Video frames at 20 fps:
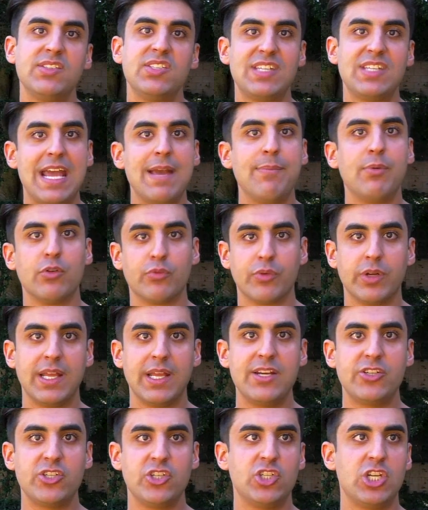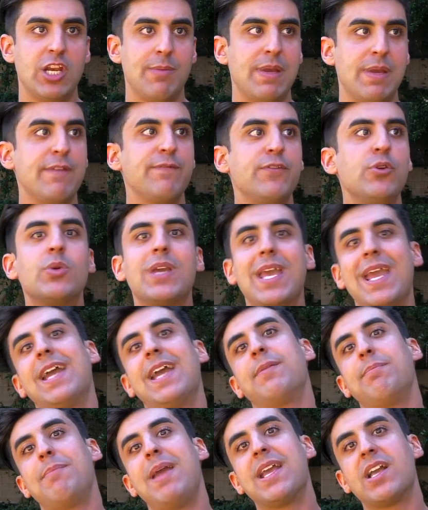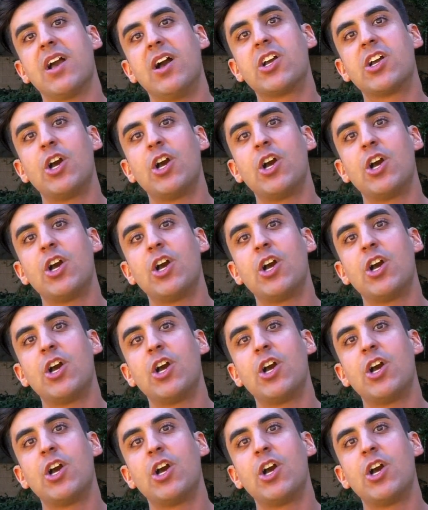stable relationship if you can't make a